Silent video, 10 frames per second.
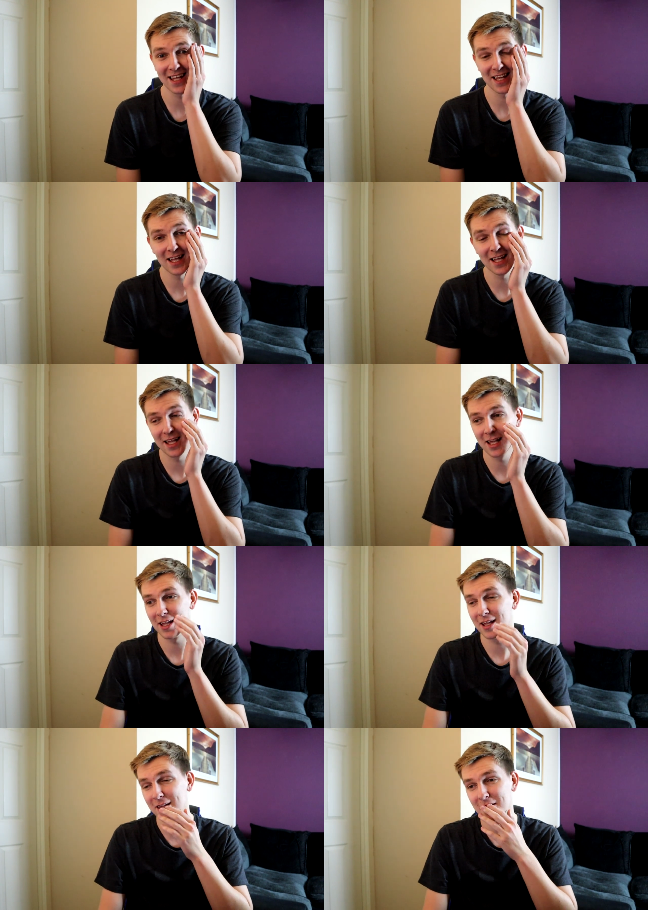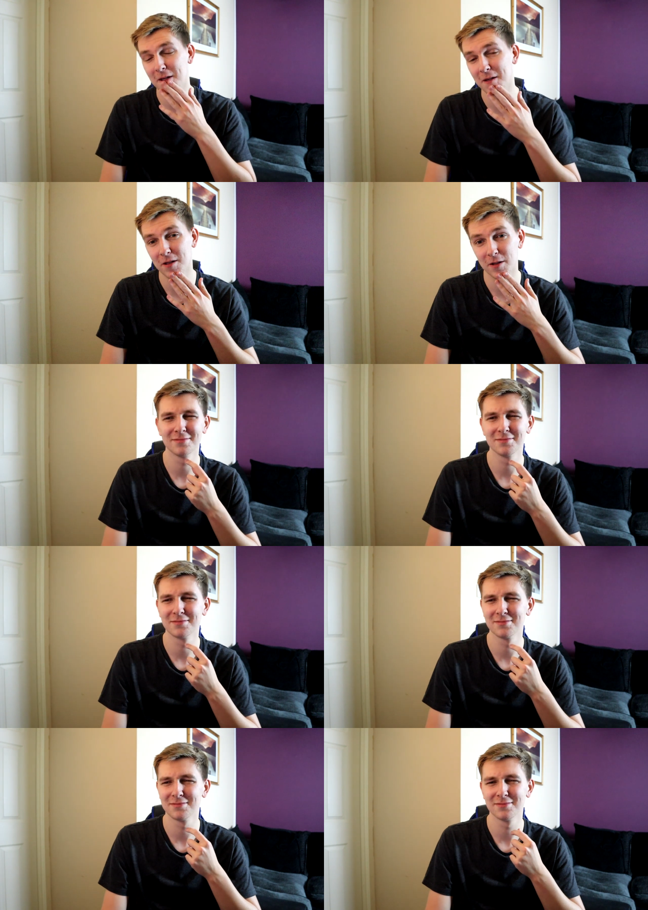
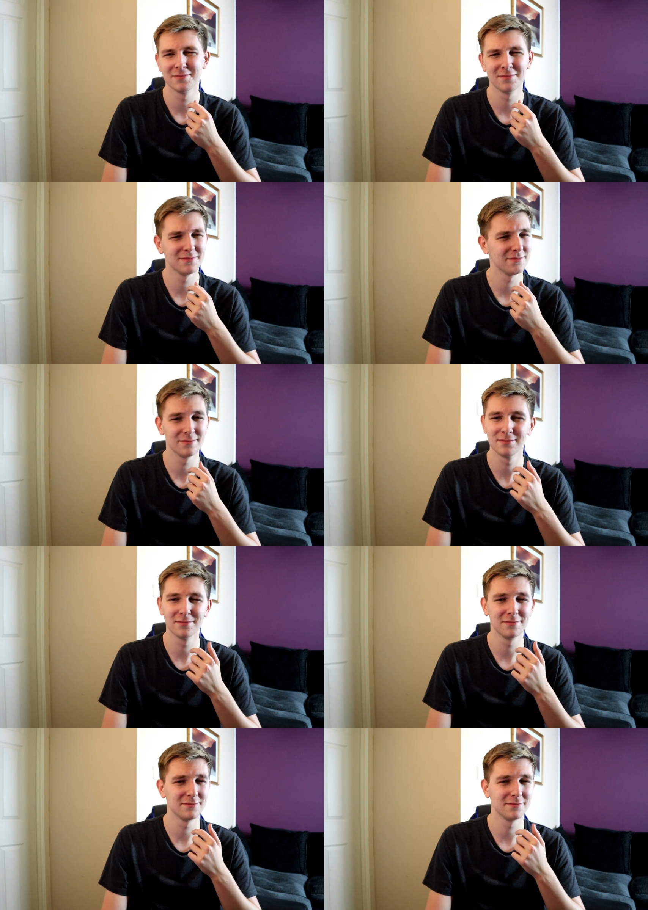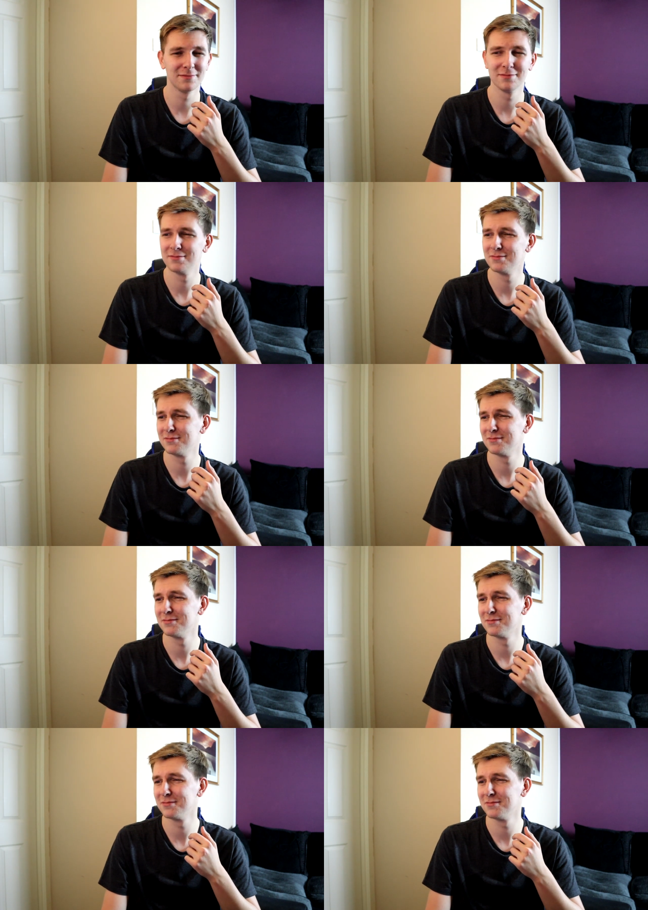
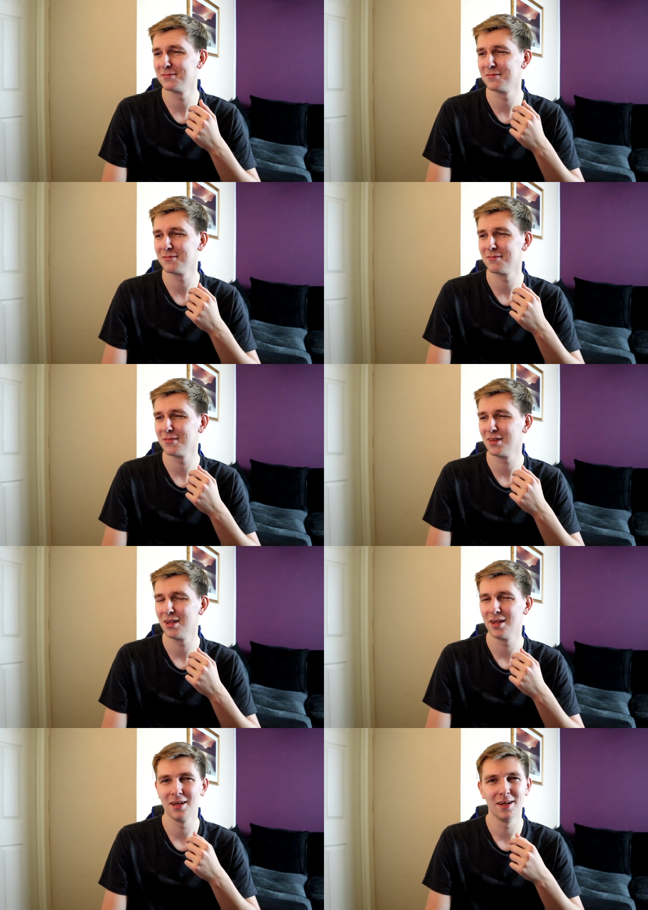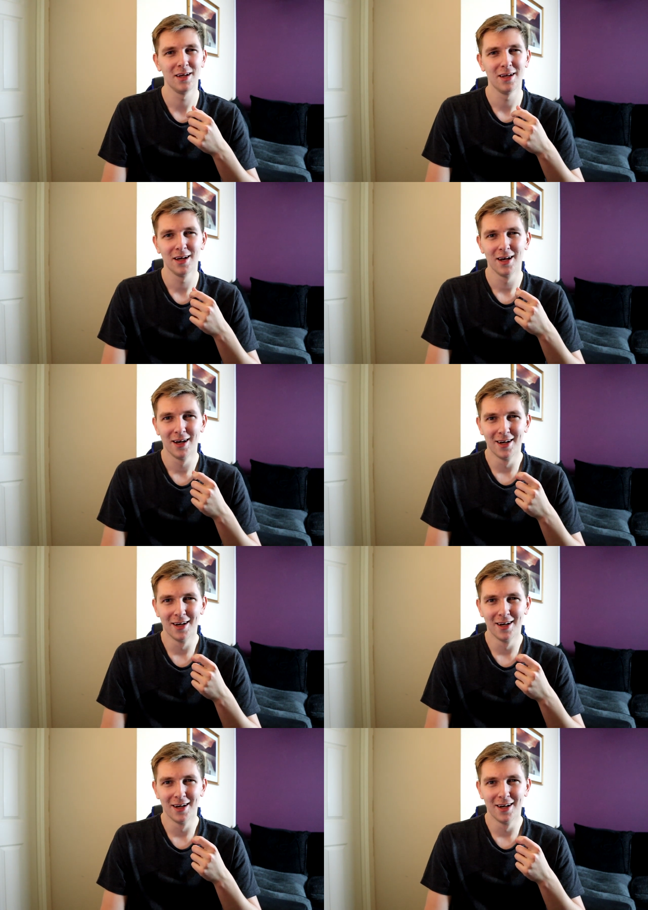Nothing is said.